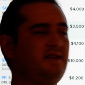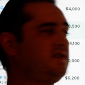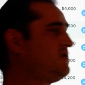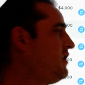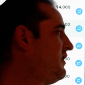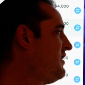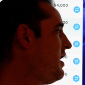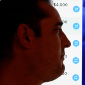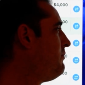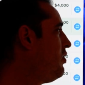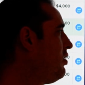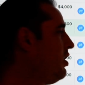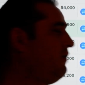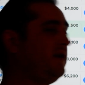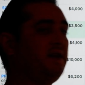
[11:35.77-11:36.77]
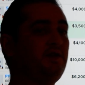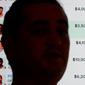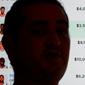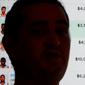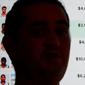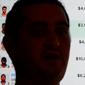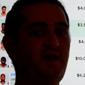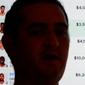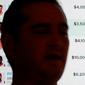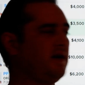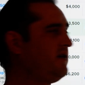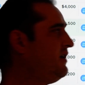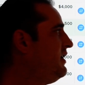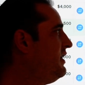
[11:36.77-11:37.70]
So I've got Morrow in at your shooting guard.